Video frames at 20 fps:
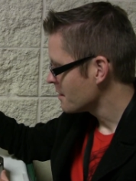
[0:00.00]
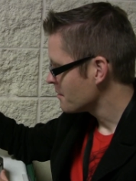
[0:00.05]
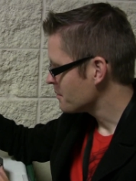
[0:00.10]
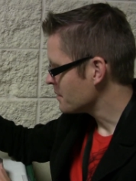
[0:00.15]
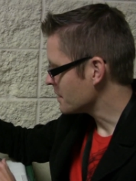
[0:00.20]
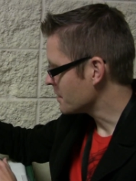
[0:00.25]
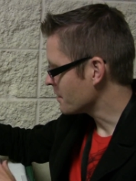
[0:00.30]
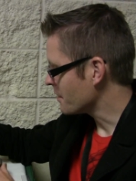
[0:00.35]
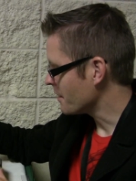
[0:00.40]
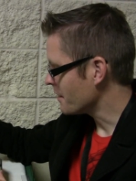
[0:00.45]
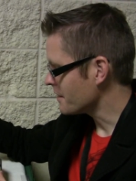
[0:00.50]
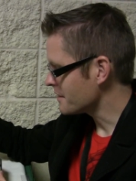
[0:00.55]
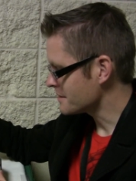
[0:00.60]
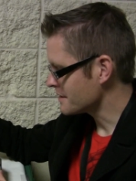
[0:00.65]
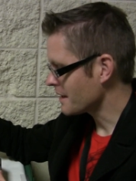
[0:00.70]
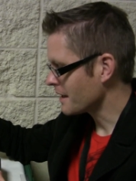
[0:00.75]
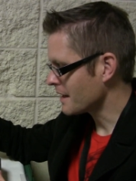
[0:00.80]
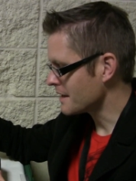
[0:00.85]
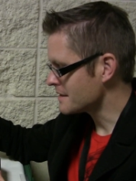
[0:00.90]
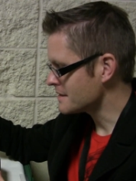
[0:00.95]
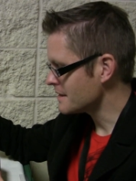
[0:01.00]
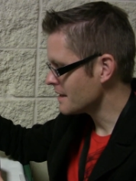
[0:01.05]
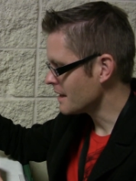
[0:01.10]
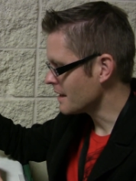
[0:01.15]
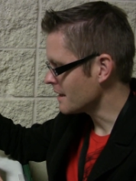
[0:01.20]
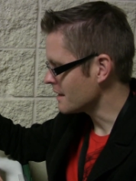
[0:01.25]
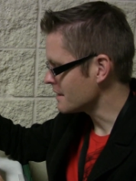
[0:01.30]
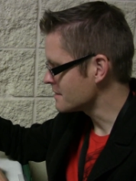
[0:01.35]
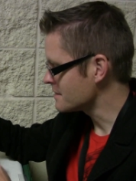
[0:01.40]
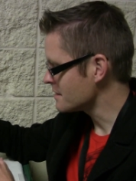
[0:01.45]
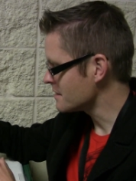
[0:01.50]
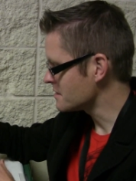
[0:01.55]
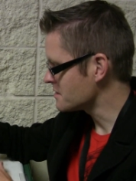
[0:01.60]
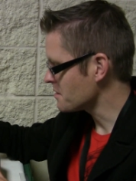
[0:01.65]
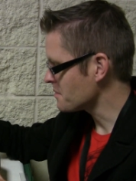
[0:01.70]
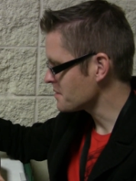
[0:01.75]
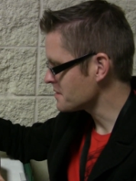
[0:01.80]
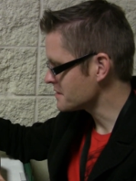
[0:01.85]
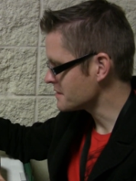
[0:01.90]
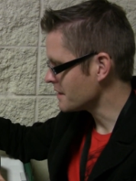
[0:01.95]
because, like I said, it's
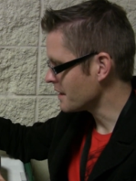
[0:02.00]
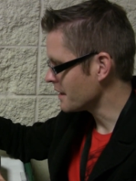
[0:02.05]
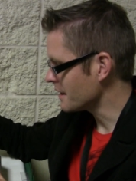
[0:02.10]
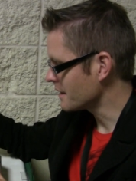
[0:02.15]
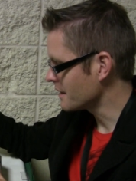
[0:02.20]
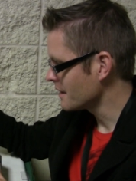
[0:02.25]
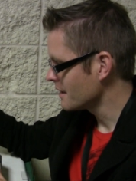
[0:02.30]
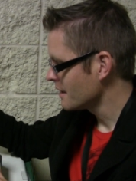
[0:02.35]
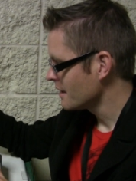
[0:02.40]
almost like